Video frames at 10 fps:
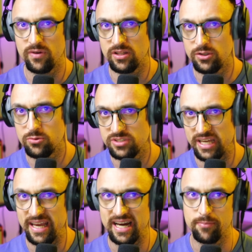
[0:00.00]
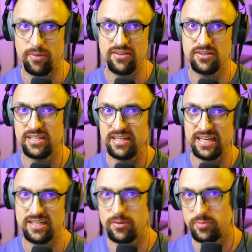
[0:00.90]
you will use AI better than
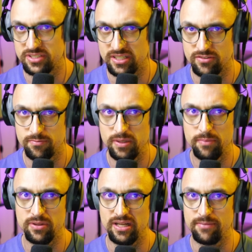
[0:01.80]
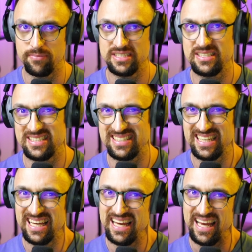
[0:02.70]
99% of people and businesses,
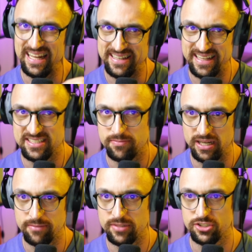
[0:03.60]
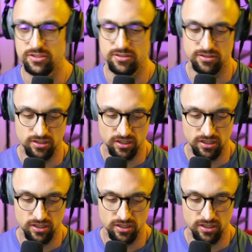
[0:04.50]
and that's my mission.